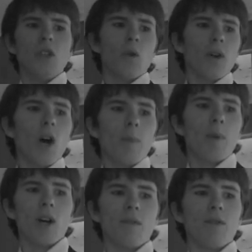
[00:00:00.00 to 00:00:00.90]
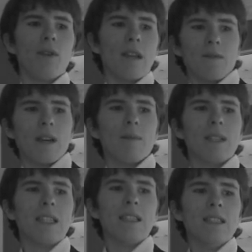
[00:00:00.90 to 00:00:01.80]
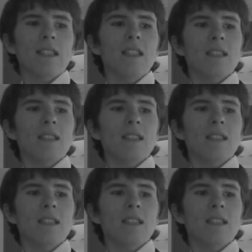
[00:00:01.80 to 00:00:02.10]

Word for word: you're not part of the Ray family.